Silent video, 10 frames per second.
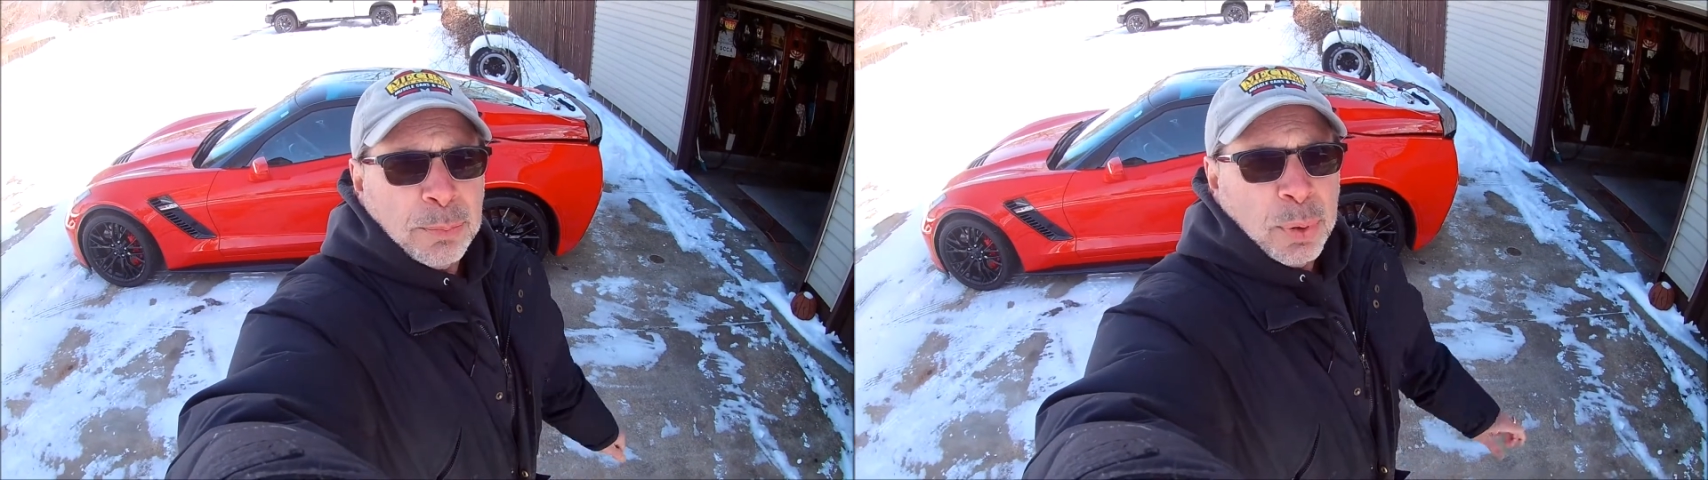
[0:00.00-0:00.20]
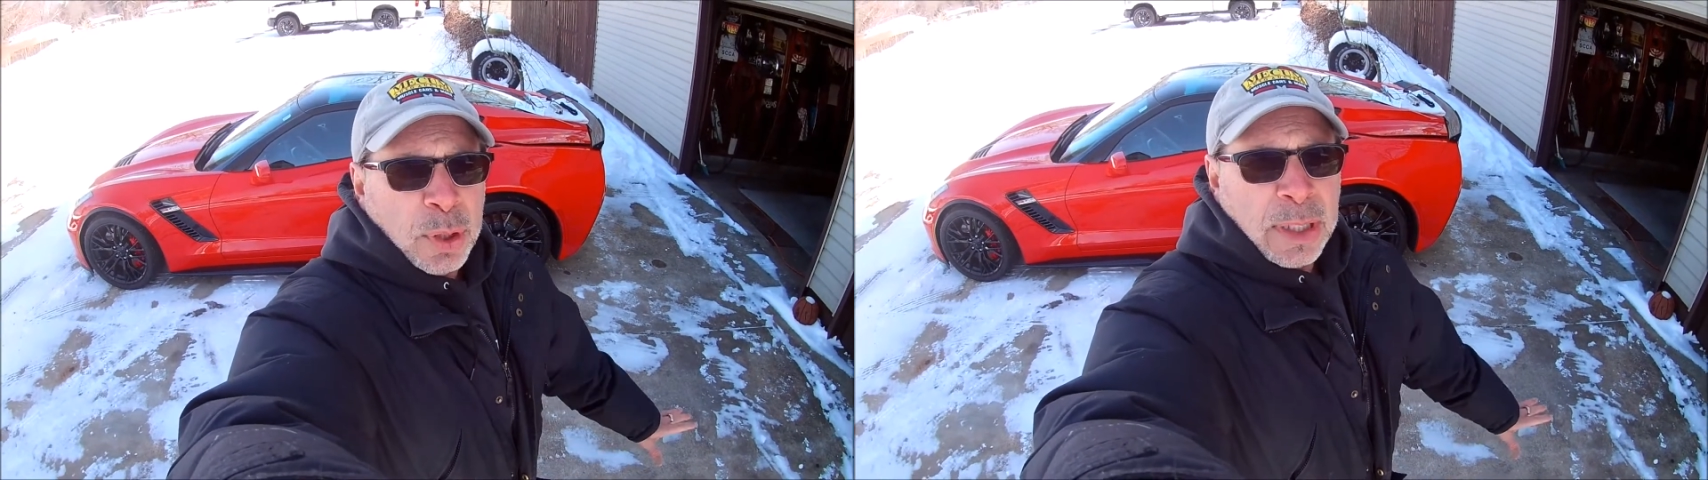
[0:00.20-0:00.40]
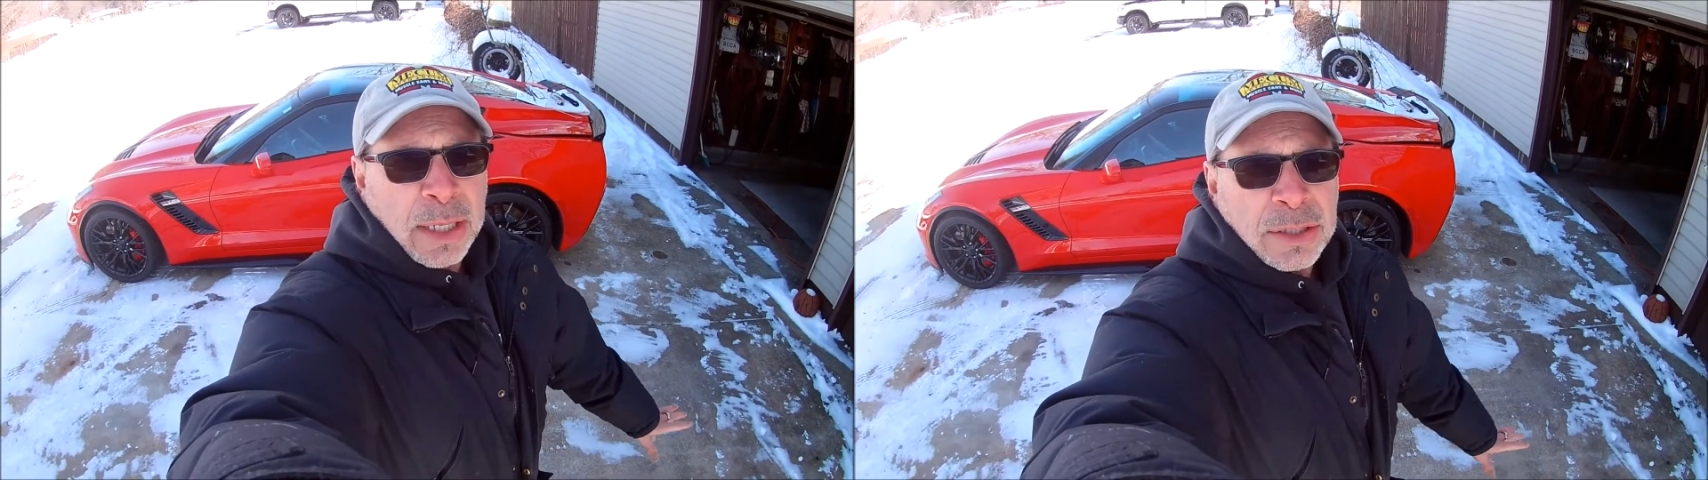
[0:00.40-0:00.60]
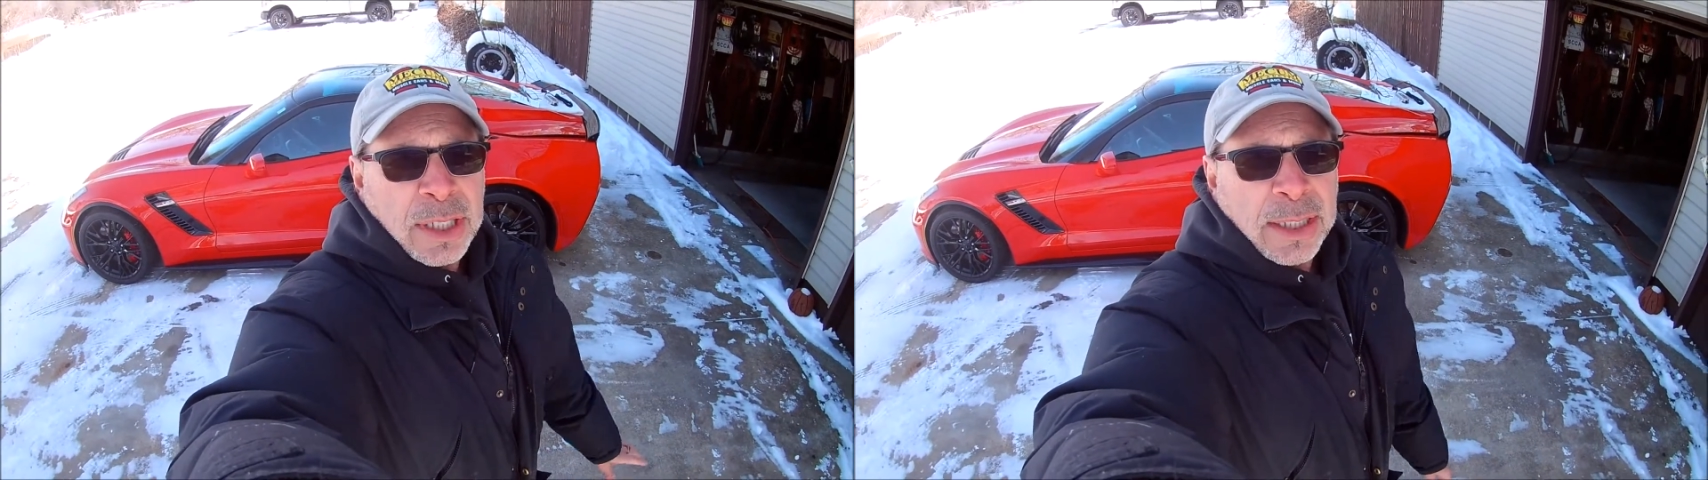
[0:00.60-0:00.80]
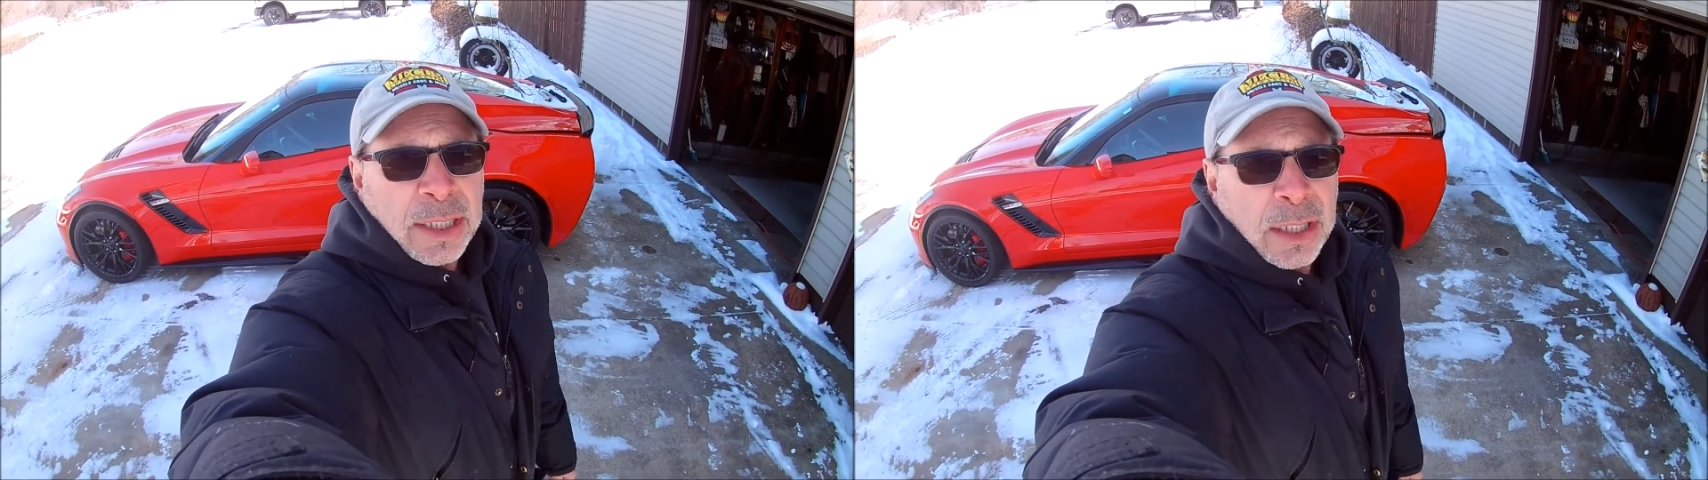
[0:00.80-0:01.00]
put it
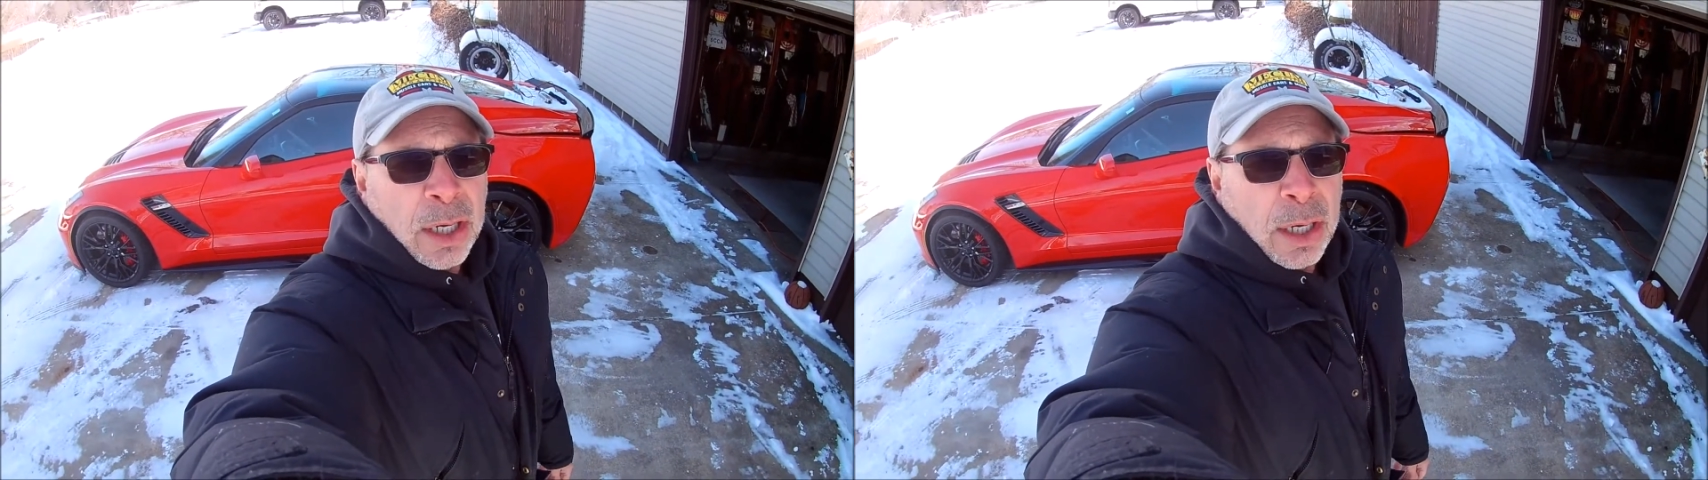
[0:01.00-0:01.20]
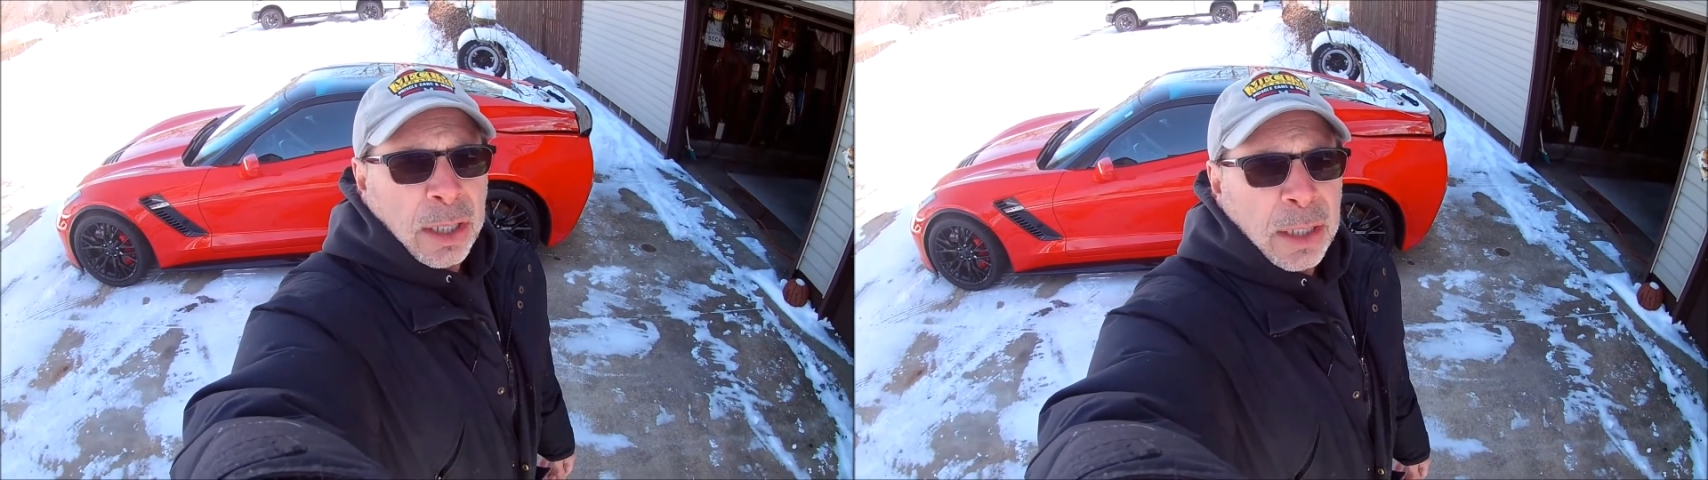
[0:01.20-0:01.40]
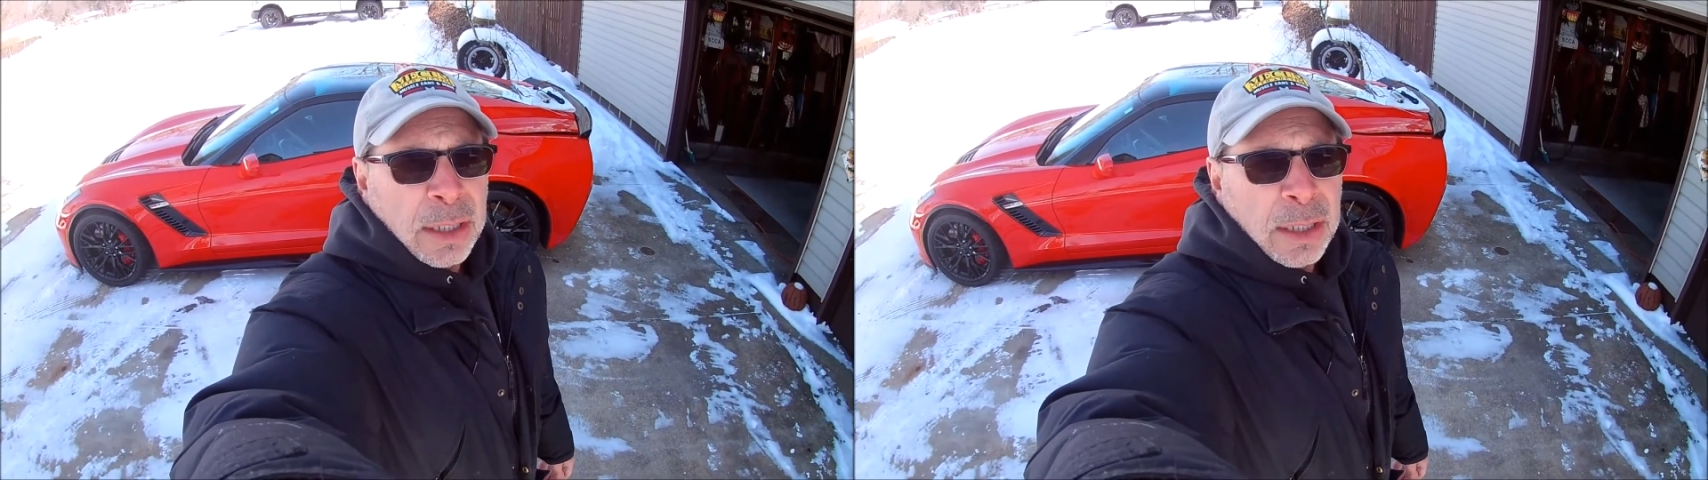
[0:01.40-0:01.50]
outside the car,